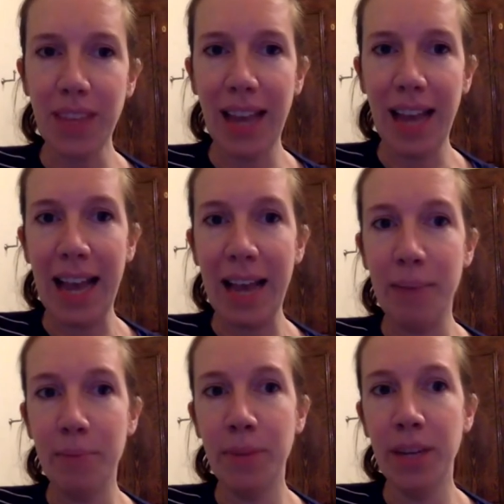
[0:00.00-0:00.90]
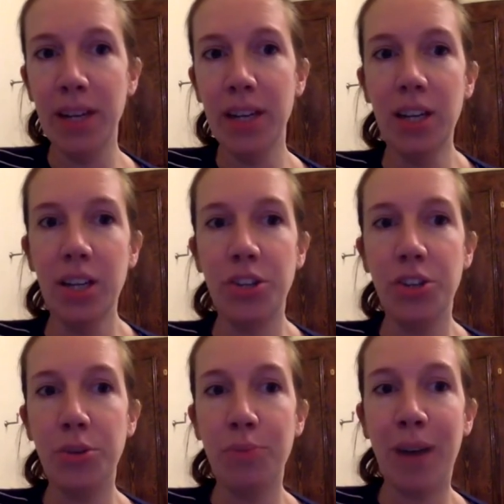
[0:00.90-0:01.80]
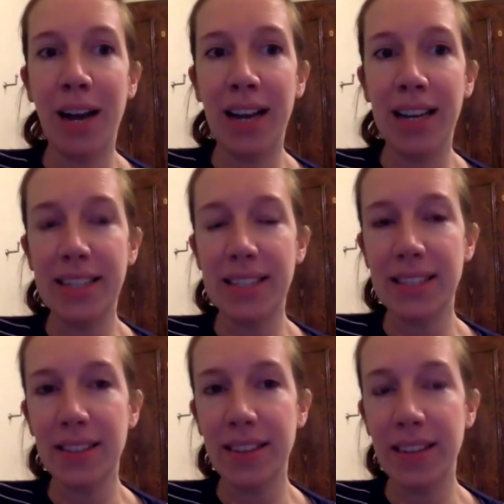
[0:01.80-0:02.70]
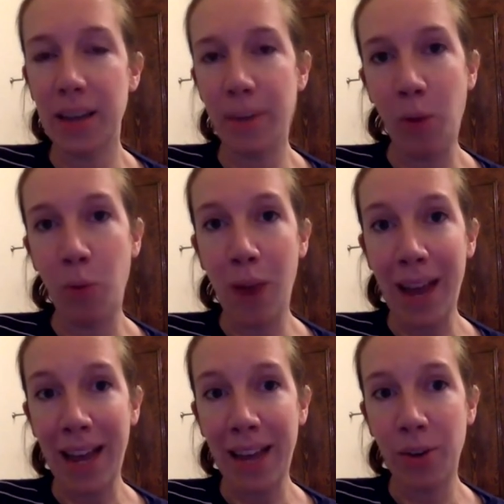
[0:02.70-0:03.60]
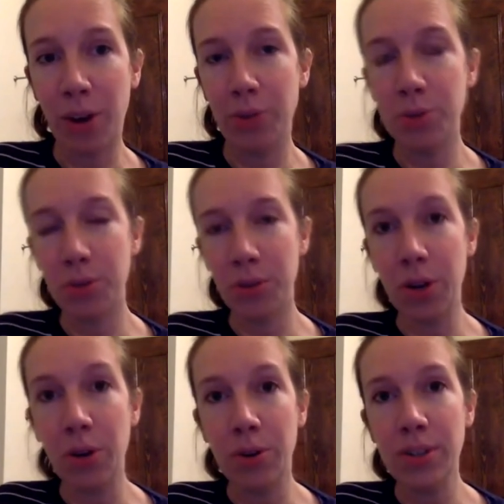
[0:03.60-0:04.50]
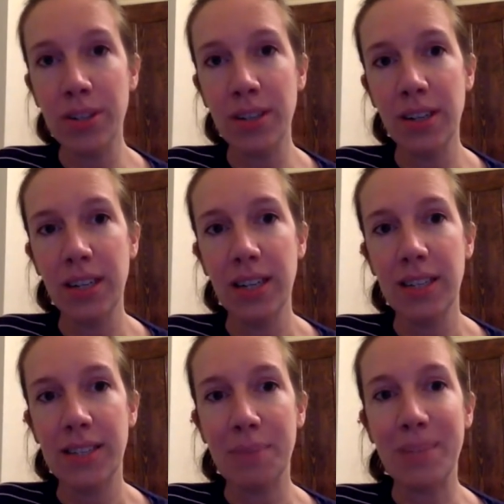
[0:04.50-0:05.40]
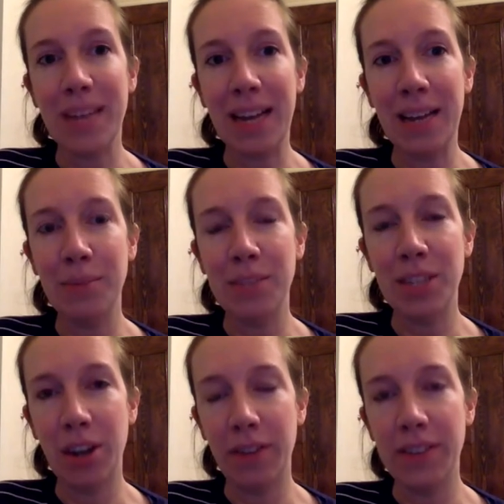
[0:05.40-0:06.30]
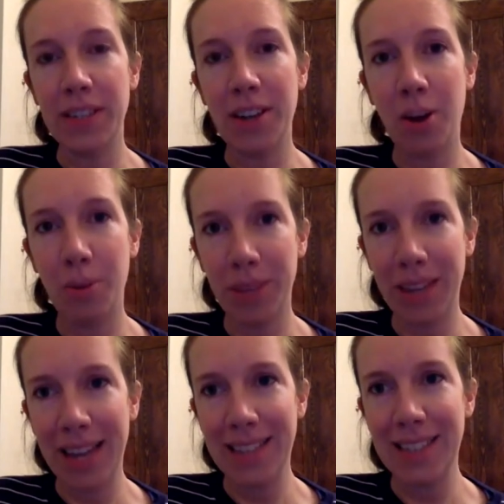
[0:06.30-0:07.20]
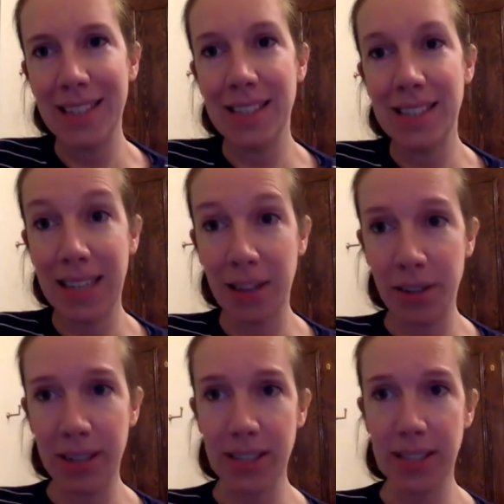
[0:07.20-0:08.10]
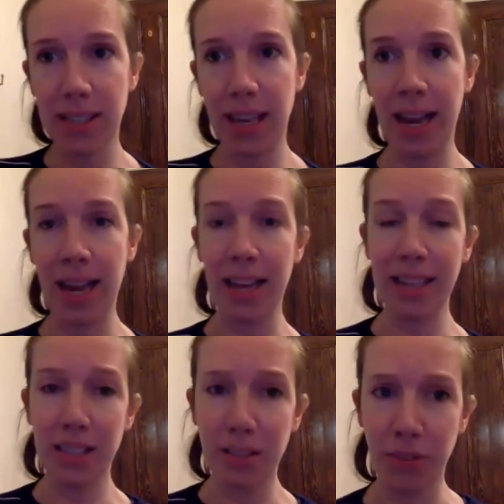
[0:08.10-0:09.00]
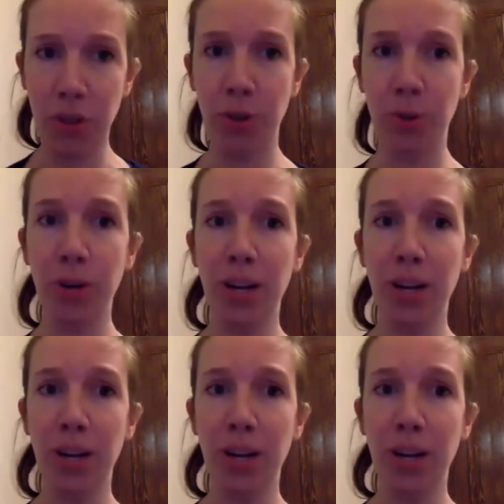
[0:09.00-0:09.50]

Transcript: um, you might think about where you're going to record sometimes you know if it's a complicated serious uh, interview